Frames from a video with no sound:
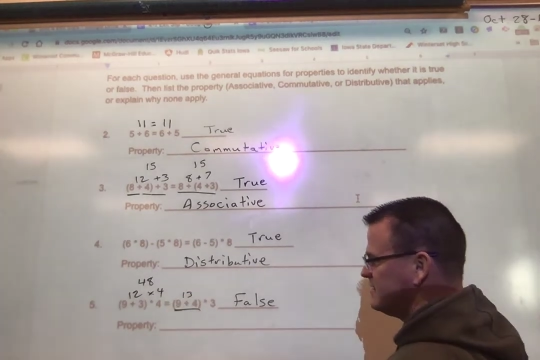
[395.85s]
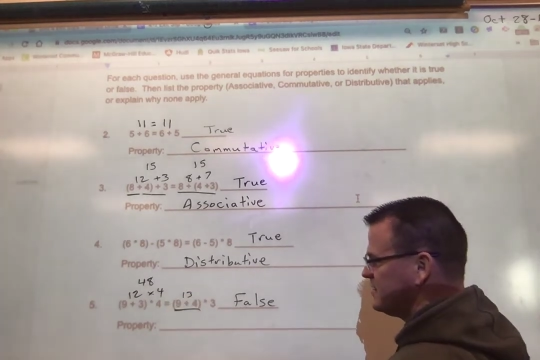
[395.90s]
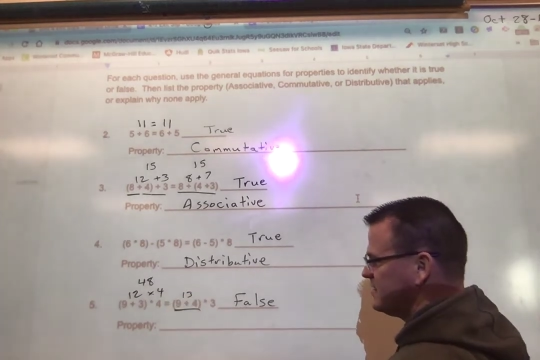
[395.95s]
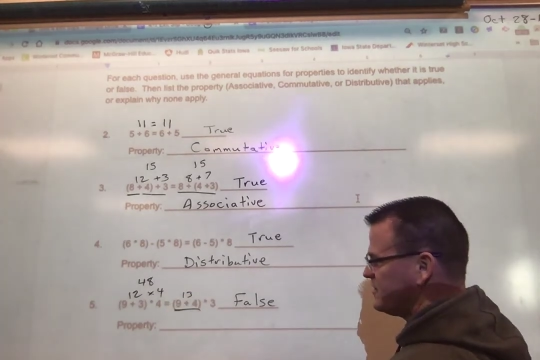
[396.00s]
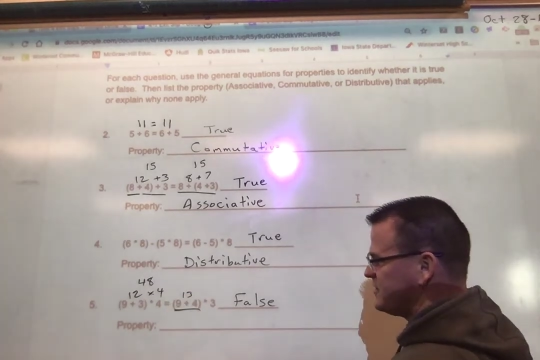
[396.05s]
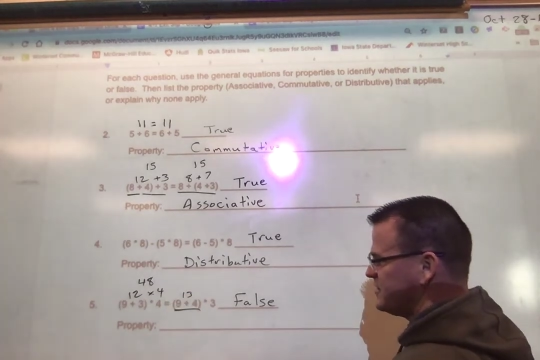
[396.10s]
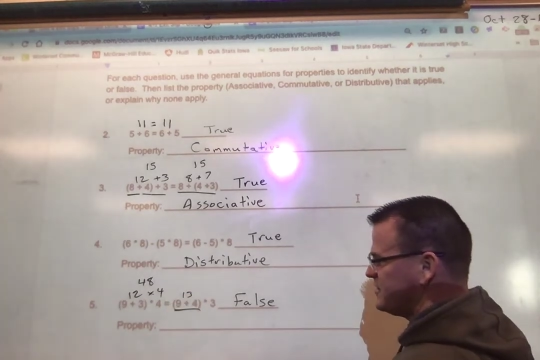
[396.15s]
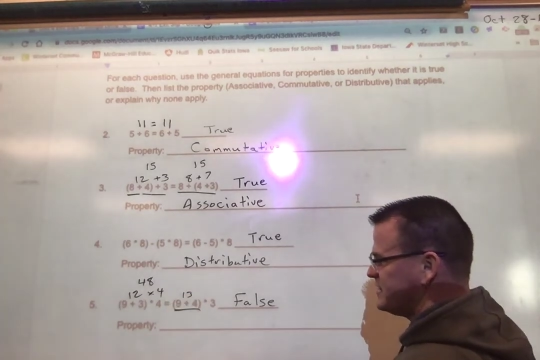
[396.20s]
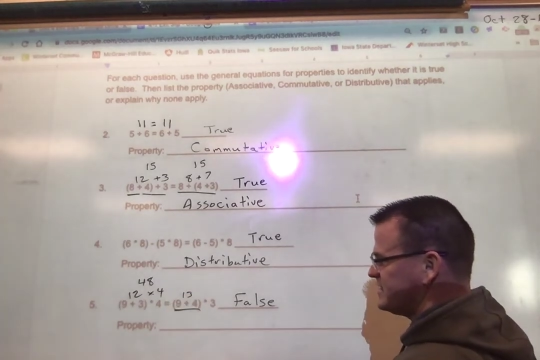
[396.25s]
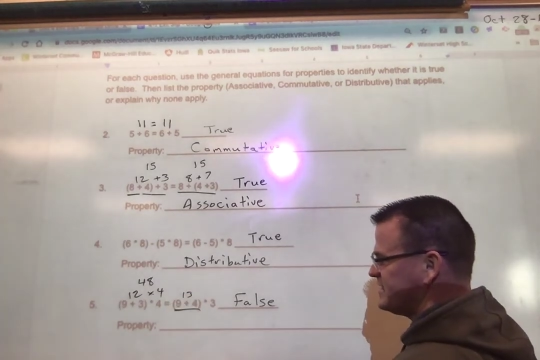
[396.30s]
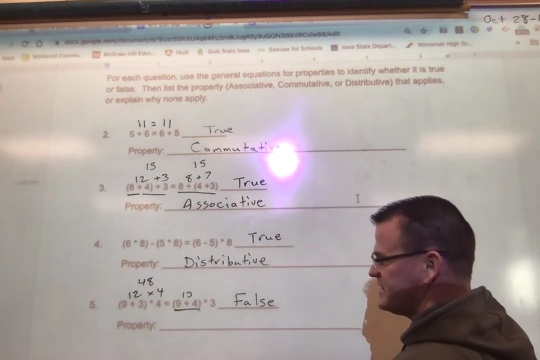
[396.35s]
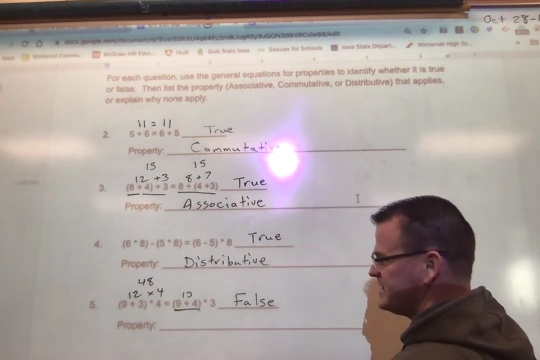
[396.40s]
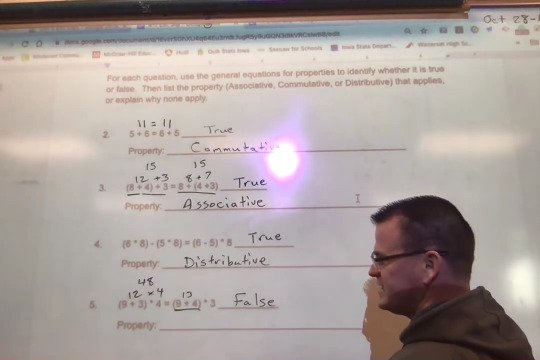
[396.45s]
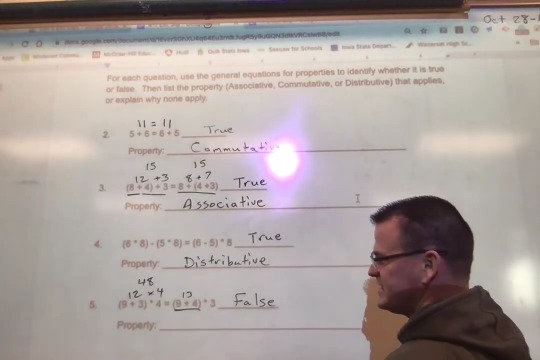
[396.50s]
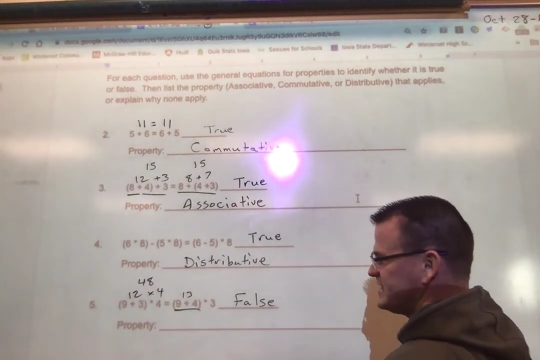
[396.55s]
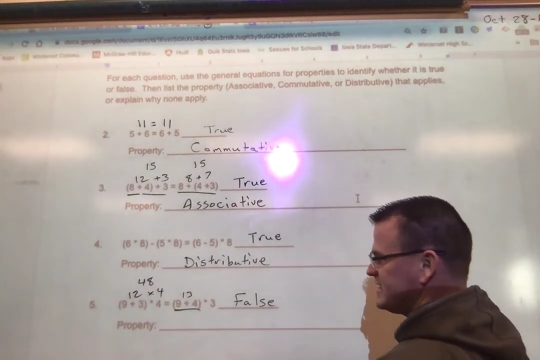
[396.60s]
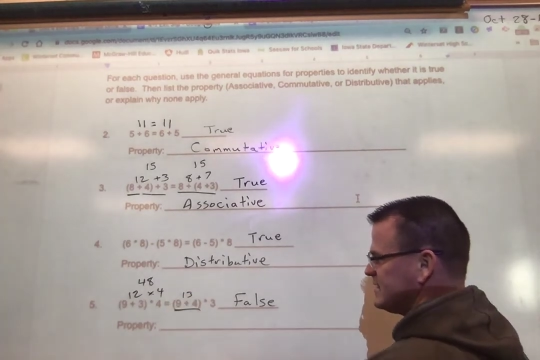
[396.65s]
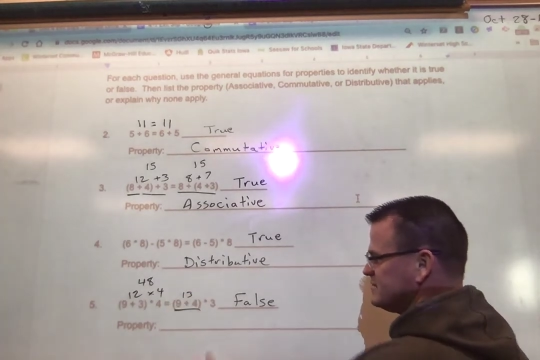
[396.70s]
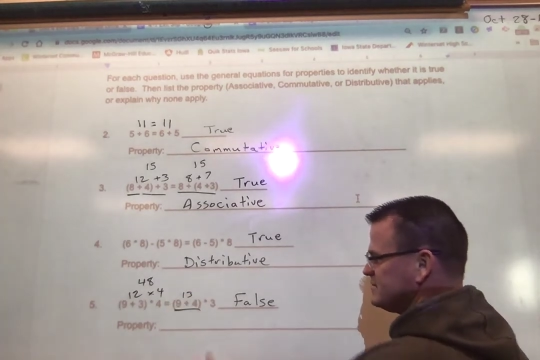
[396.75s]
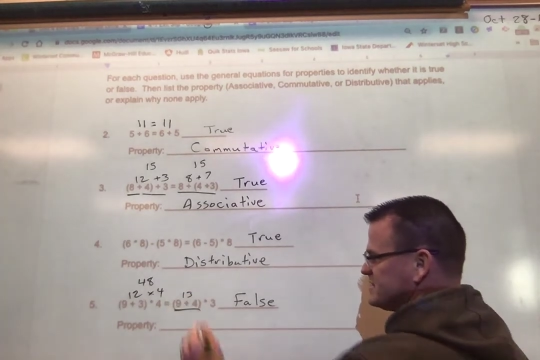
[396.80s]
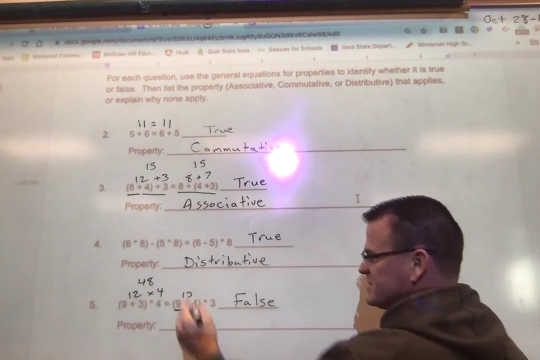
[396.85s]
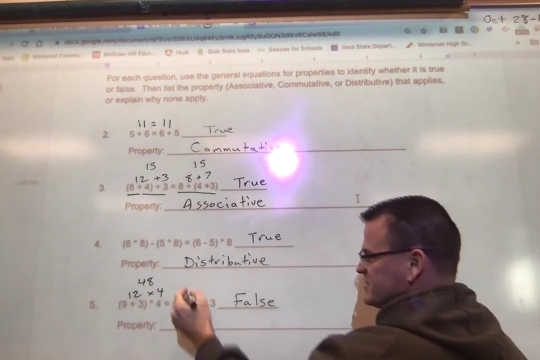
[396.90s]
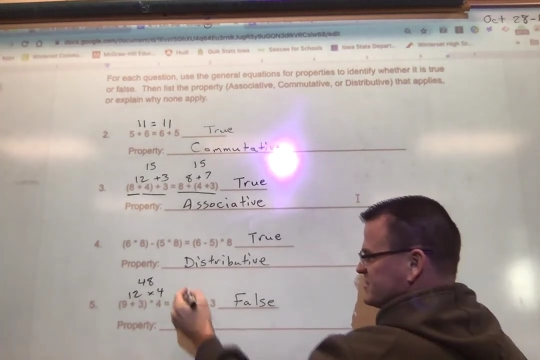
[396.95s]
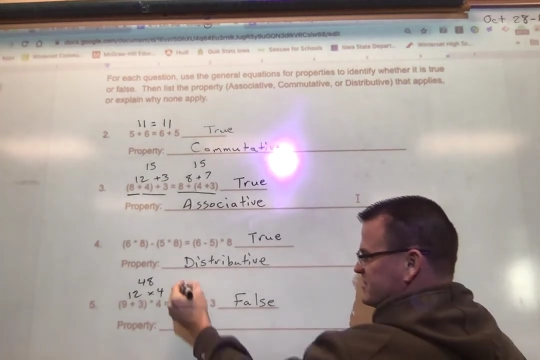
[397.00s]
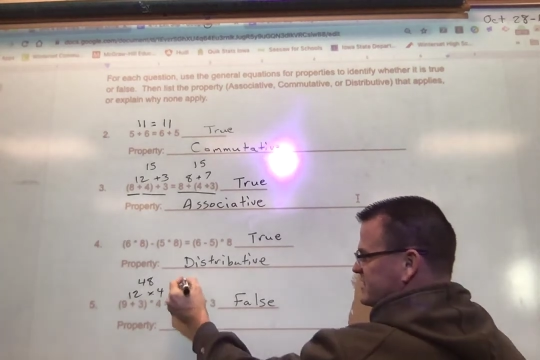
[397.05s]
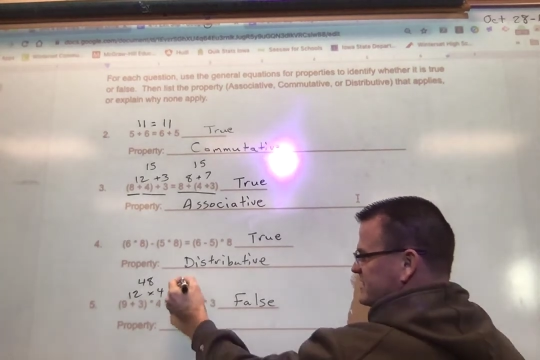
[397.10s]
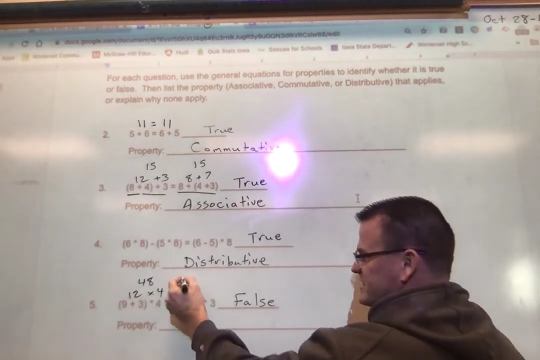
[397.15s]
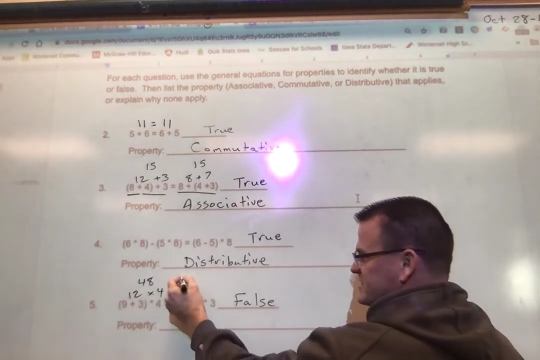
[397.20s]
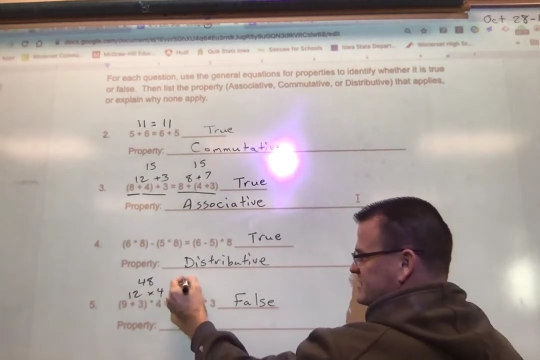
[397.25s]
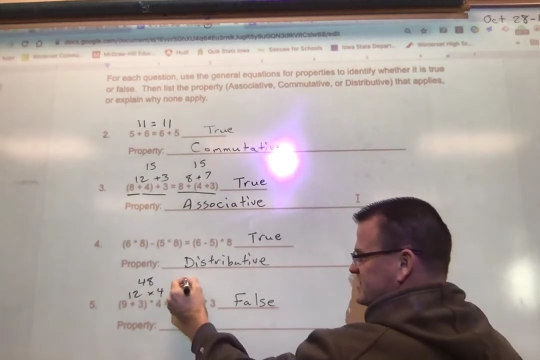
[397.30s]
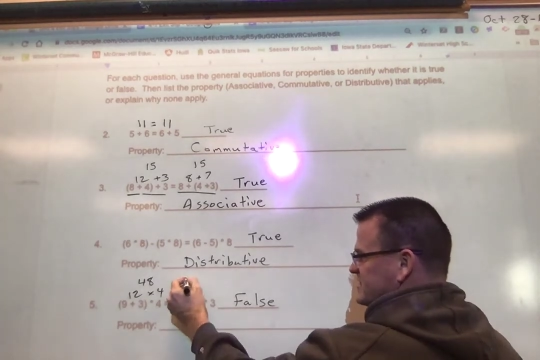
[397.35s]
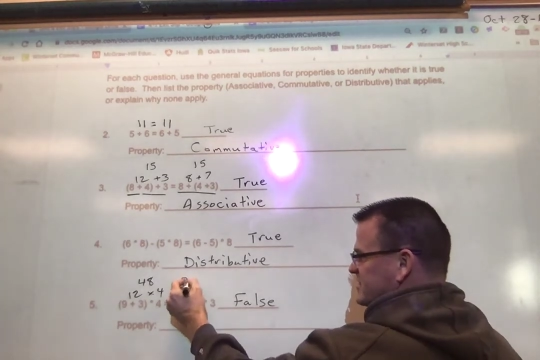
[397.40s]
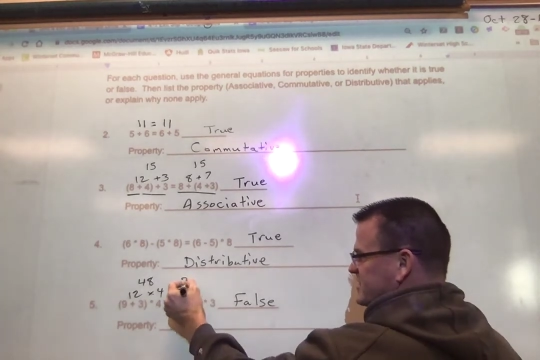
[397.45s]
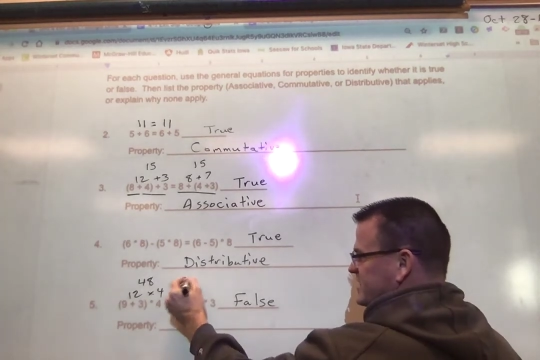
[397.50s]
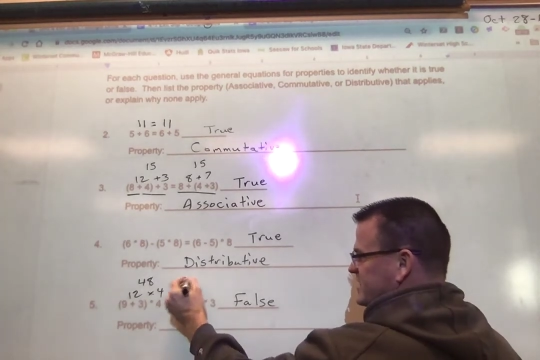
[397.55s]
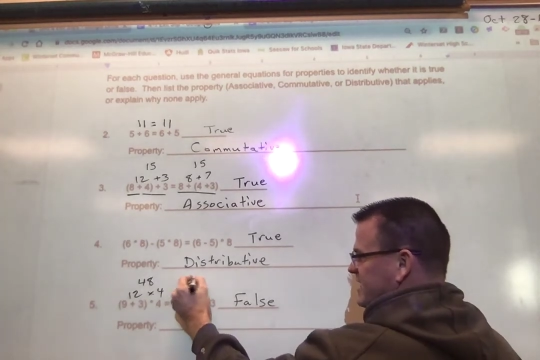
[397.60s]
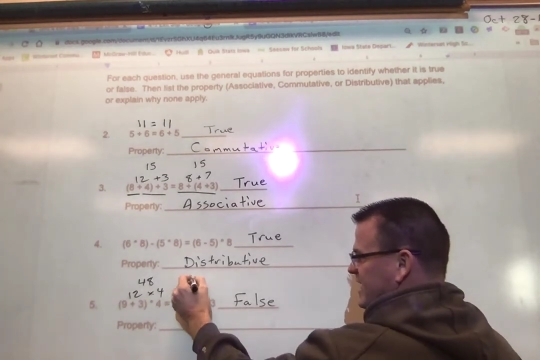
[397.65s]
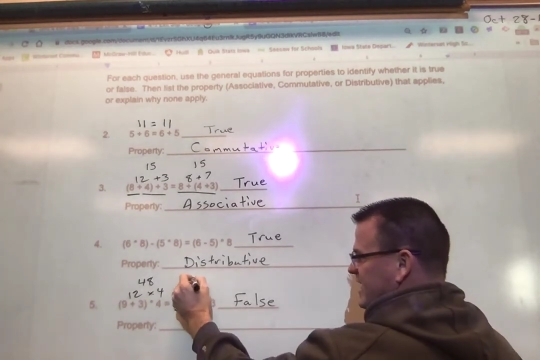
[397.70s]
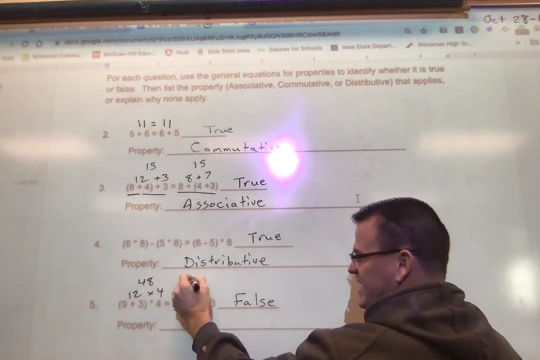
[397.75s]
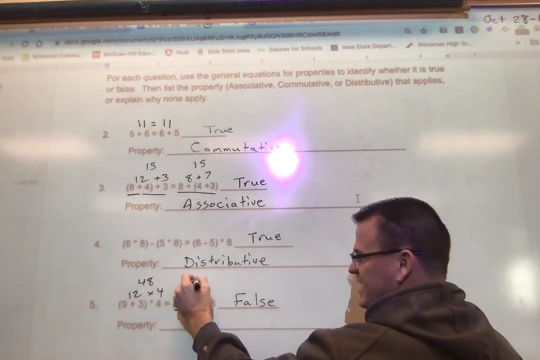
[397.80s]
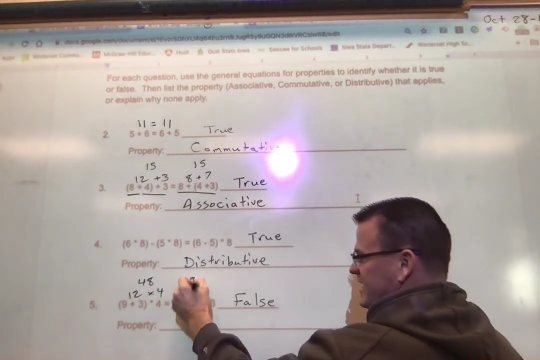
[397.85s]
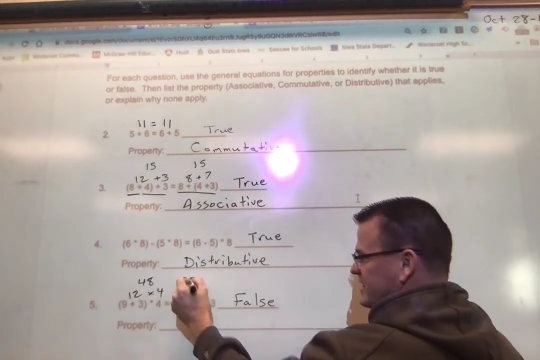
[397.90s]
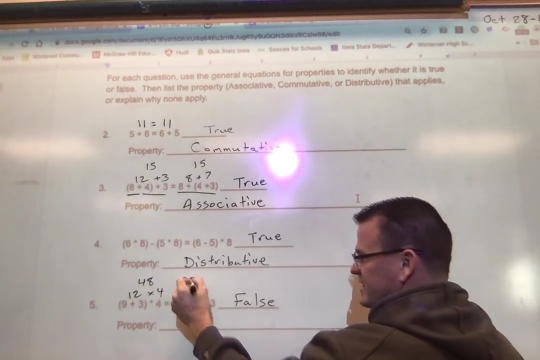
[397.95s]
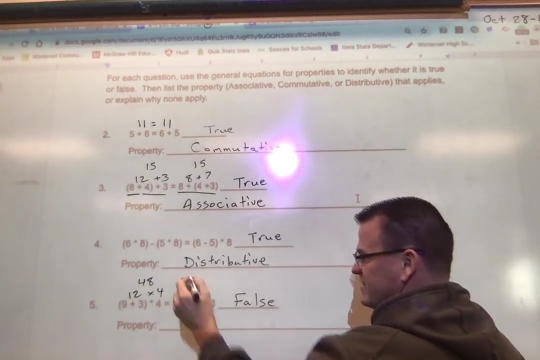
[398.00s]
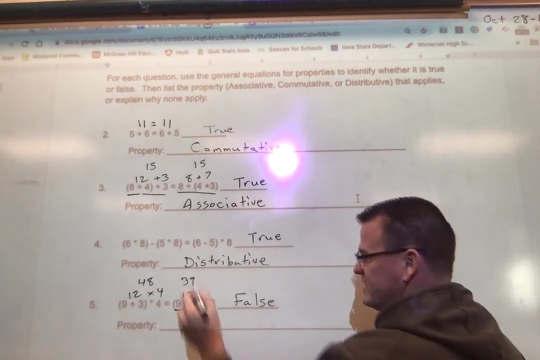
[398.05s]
13 times 3 is 39.